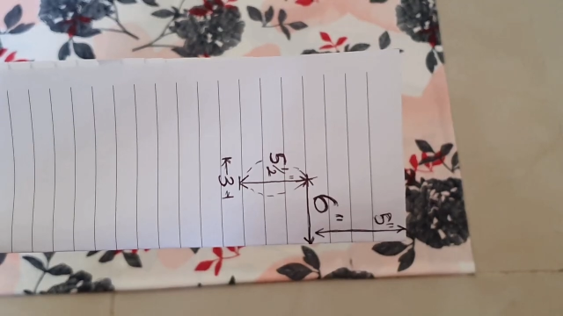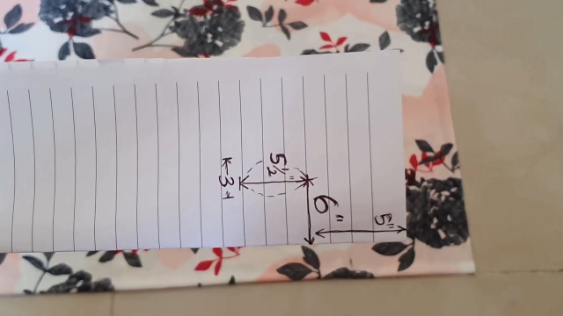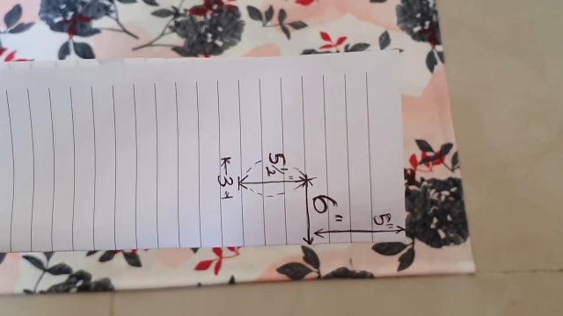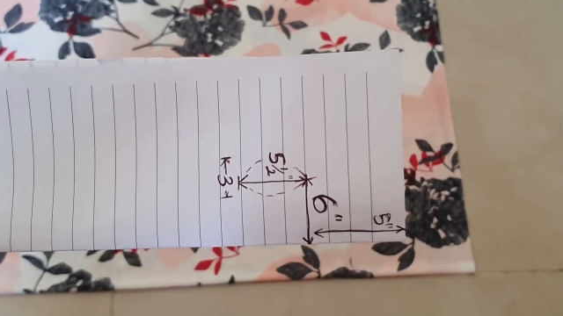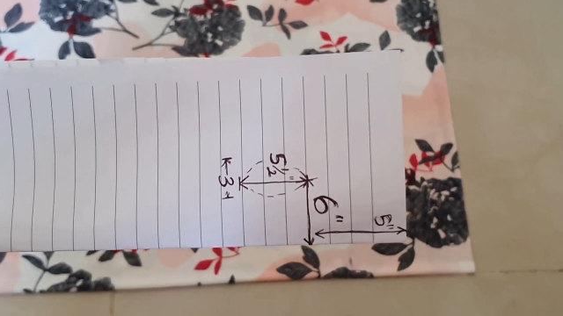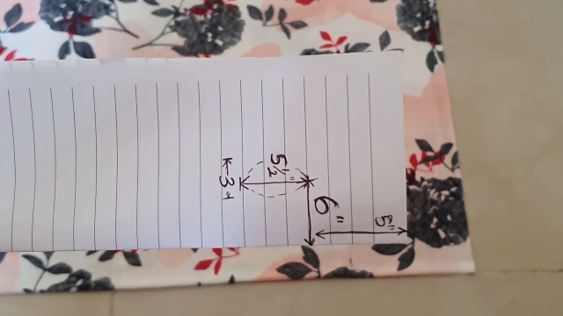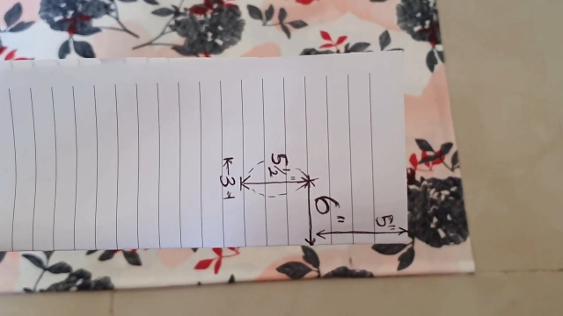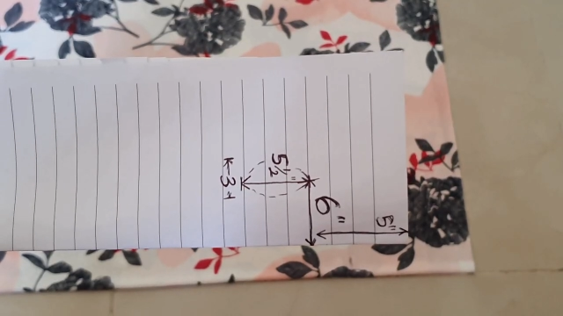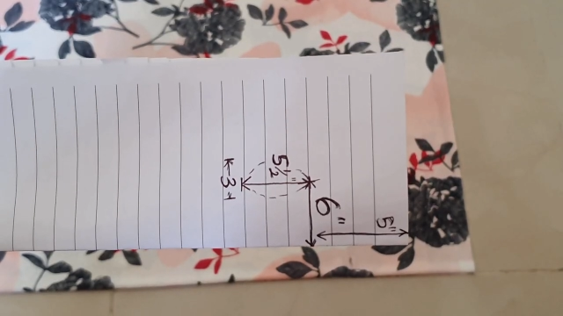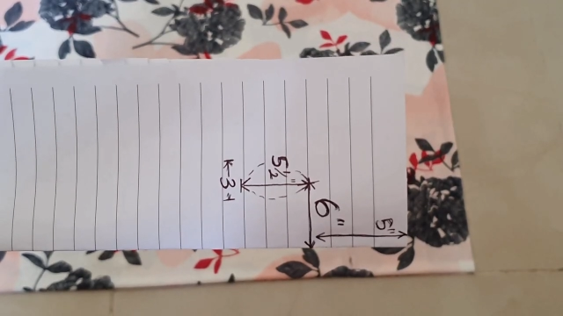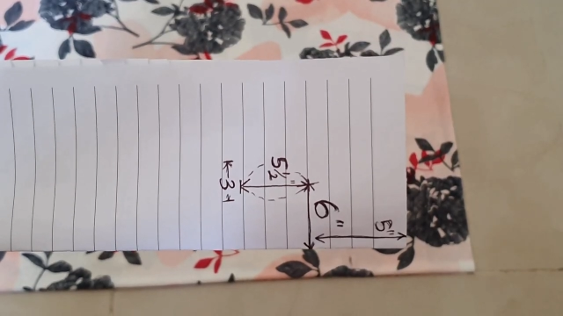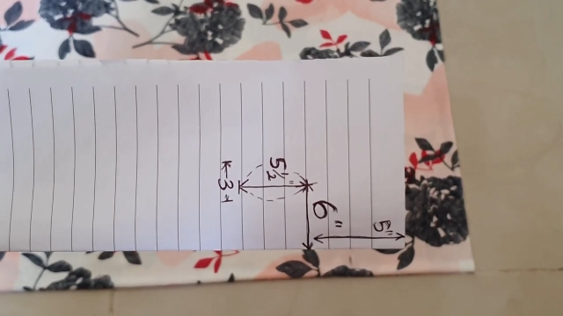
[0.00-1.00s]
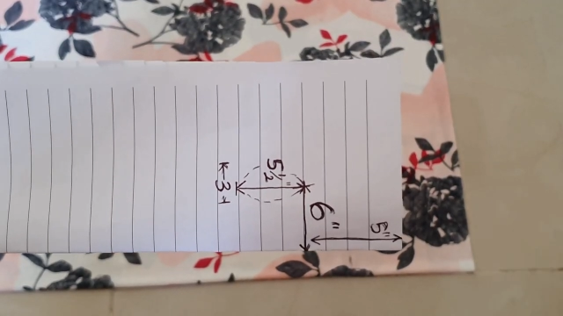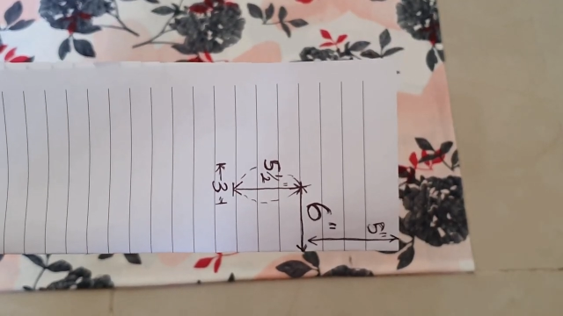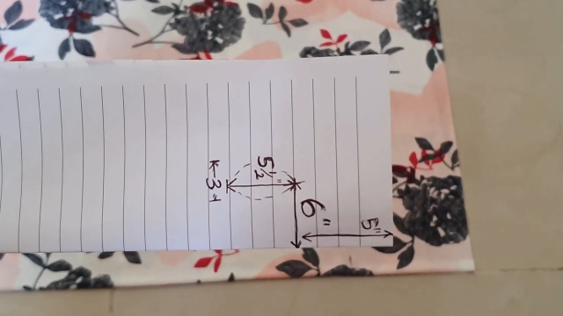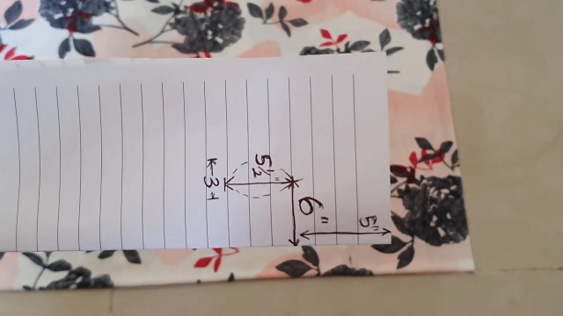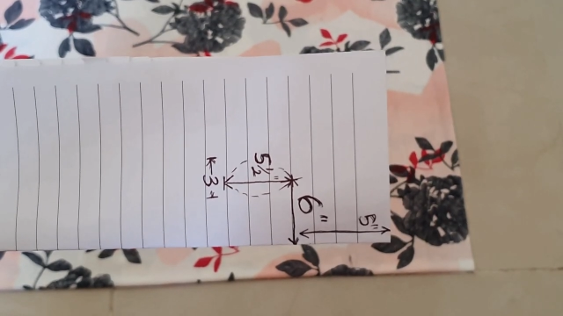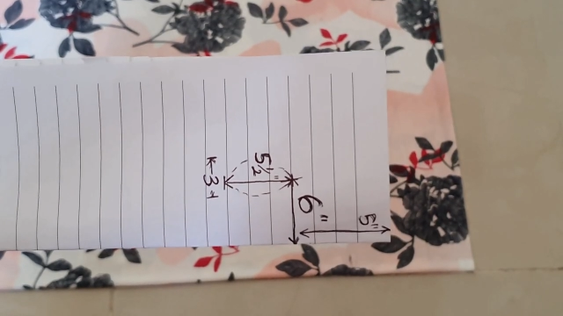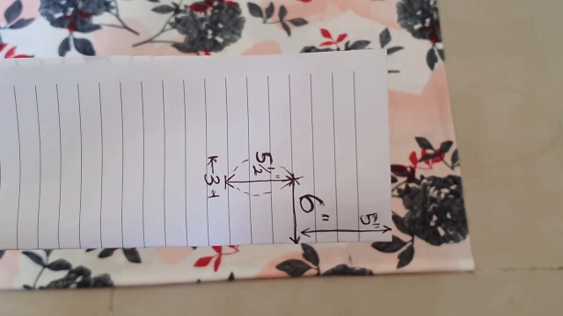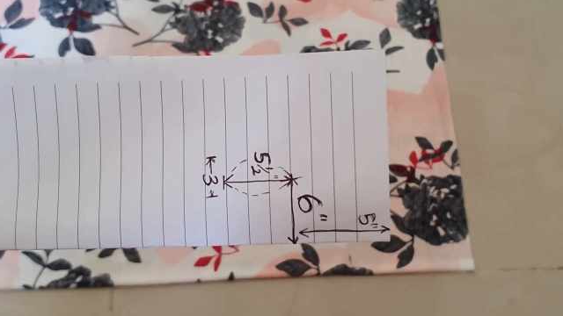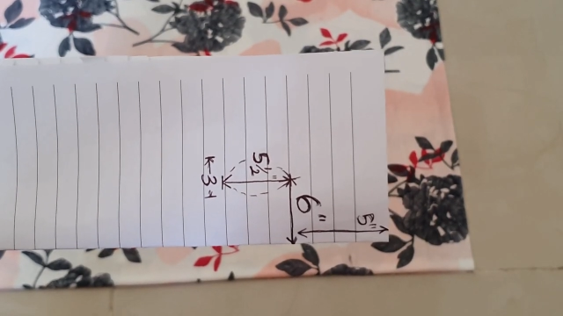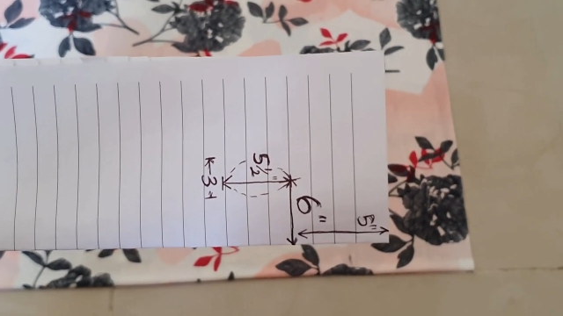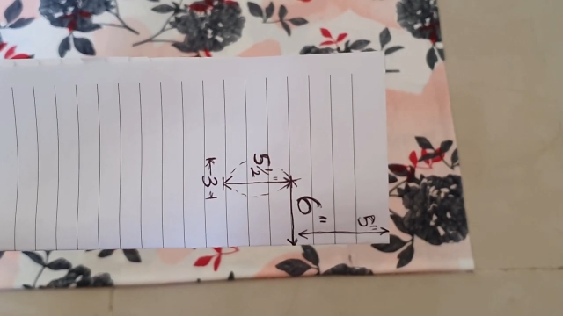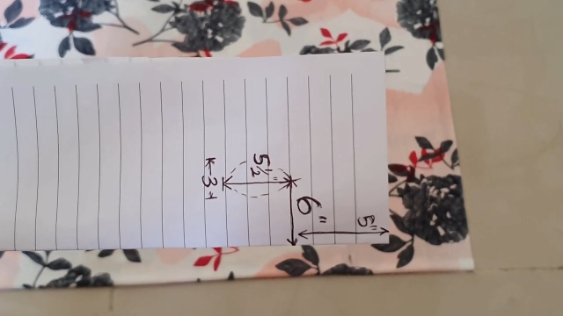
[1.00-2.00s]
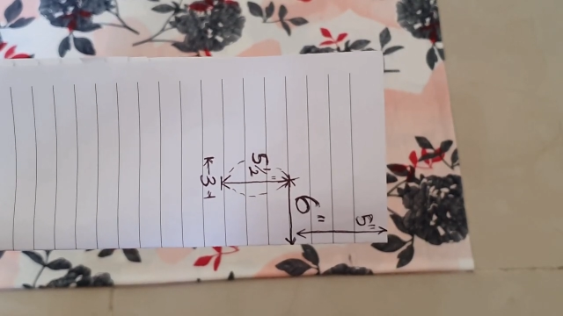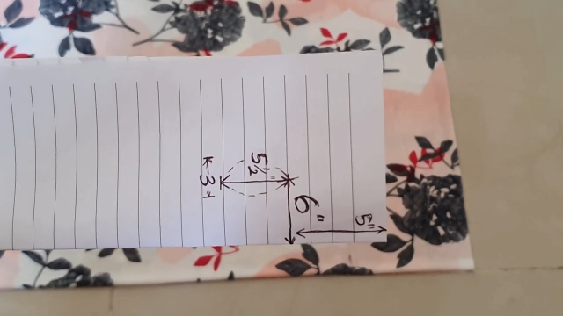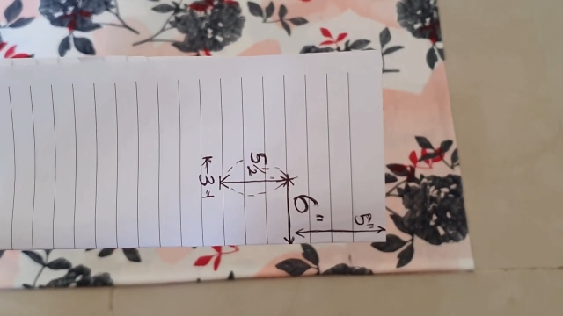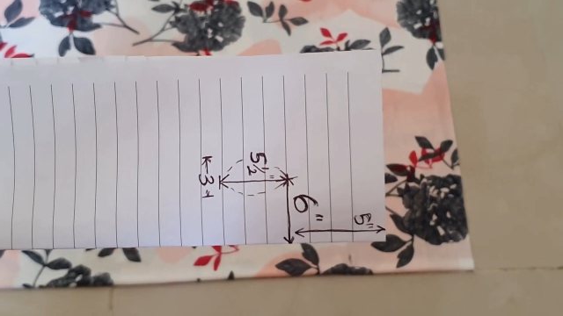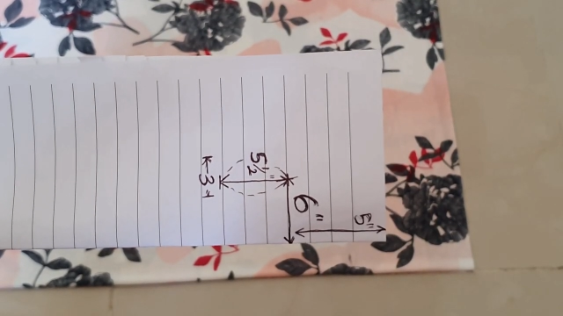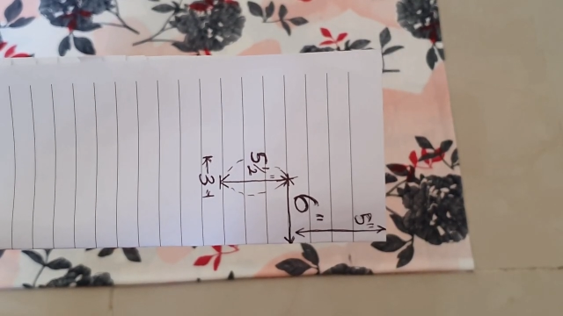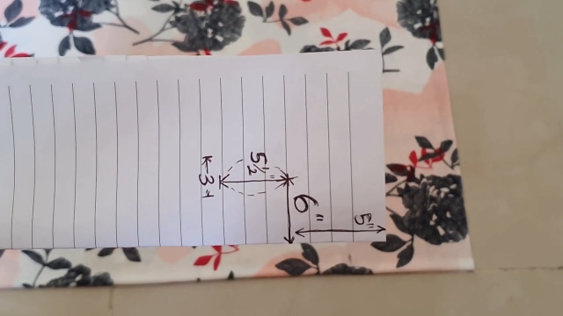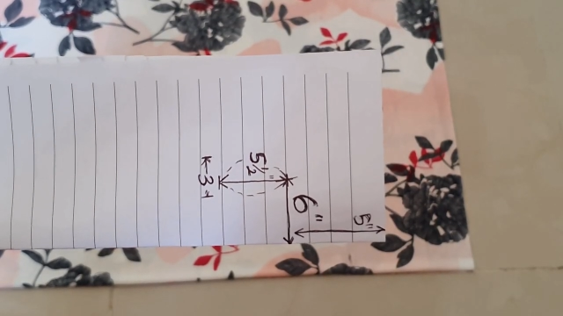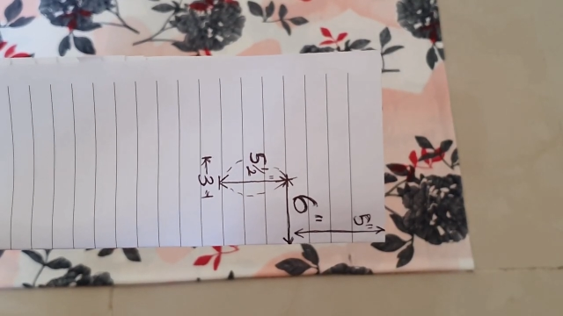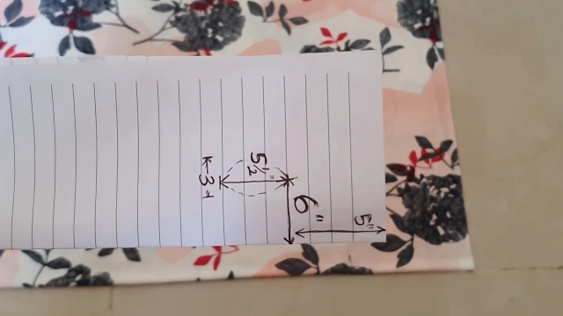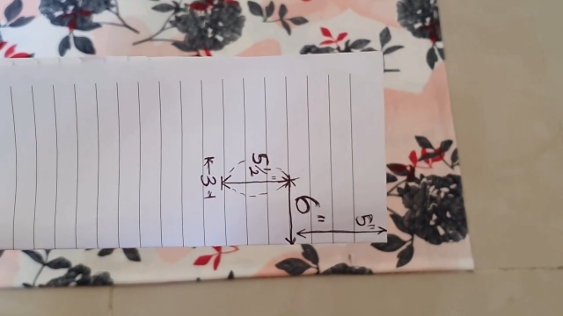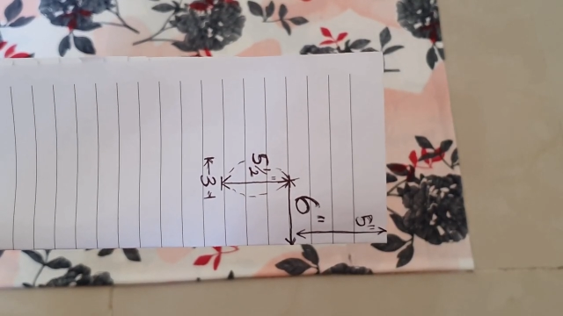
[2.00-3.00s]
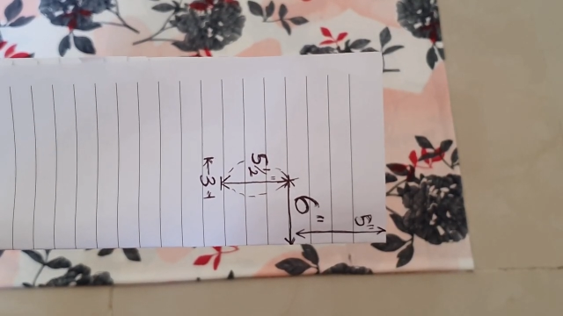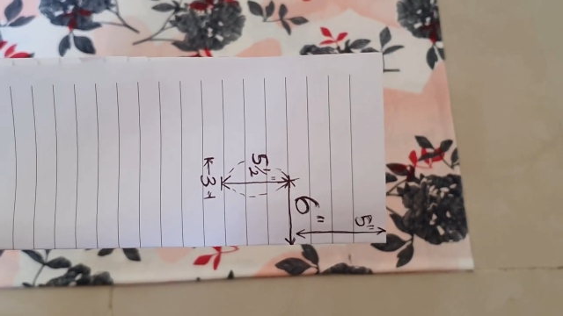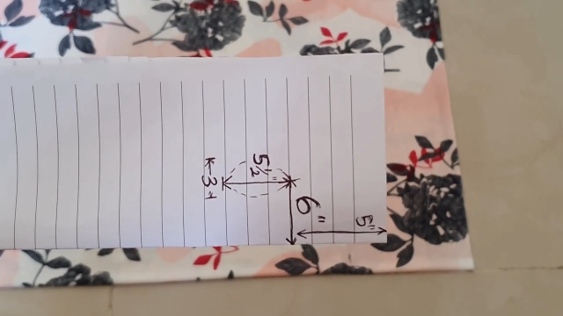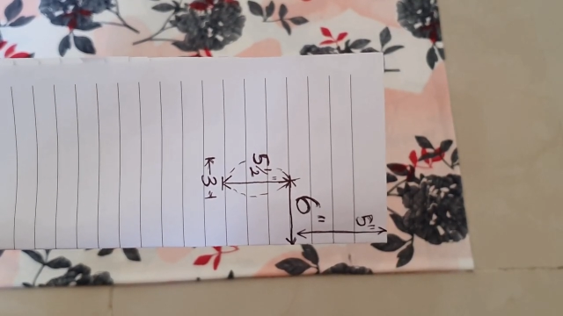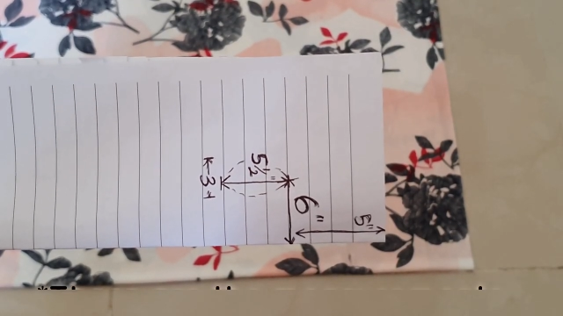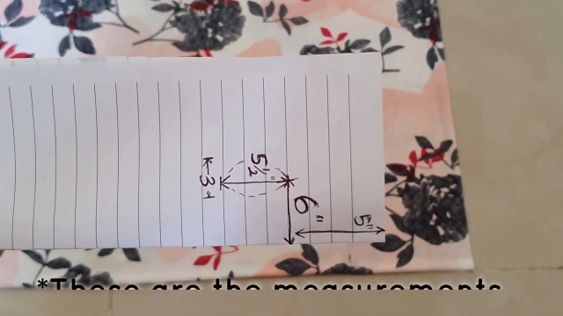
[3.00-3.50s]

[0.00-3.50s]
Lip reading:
Nobody's mouth can be seen.